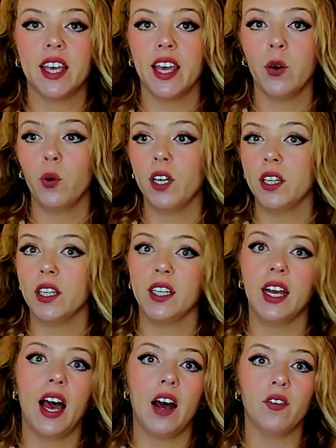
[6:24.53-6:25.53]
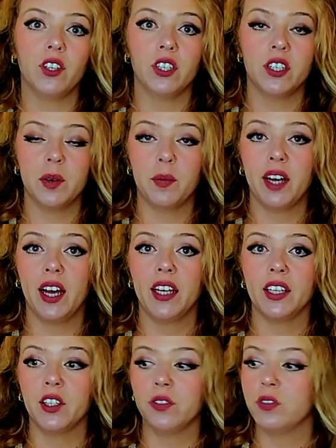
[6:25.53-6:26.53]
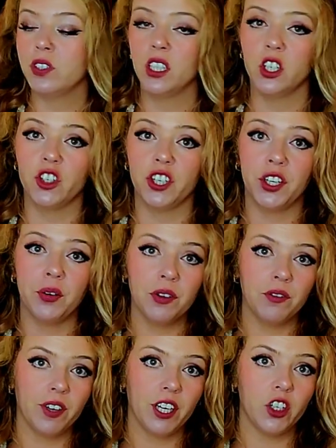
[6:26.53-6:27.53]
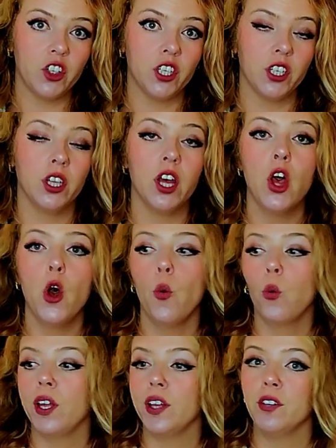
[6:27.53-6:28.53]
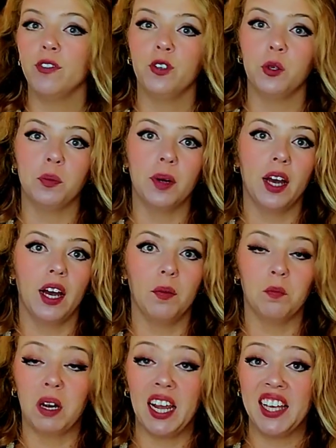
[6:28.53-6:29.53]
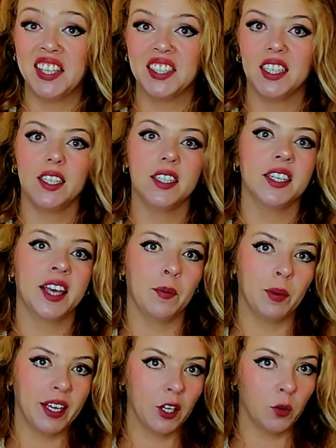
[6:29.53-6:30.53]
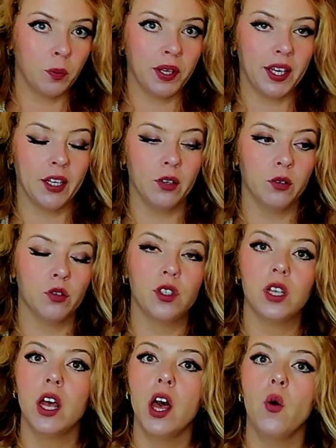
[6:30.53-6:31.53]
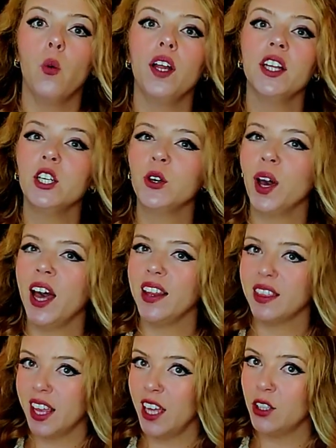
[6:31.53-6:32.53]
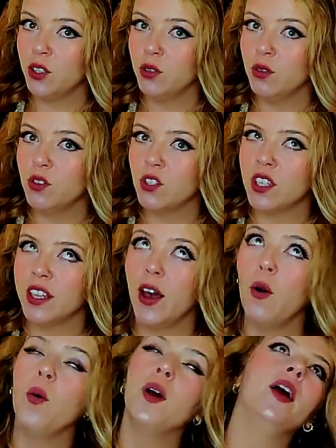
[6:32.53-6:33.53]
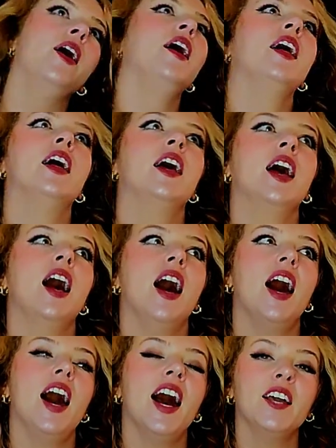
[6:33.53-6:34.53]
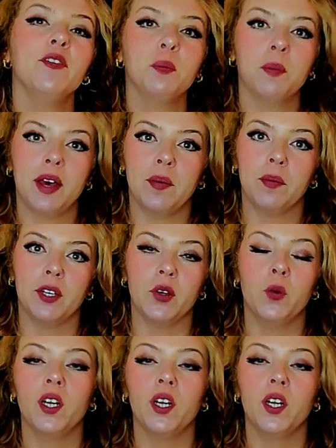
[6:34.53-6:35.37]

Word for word: say whether after some kind of surgical invasion, whether from um, laser, chemical peels, whether you had tattoos. Now, I remember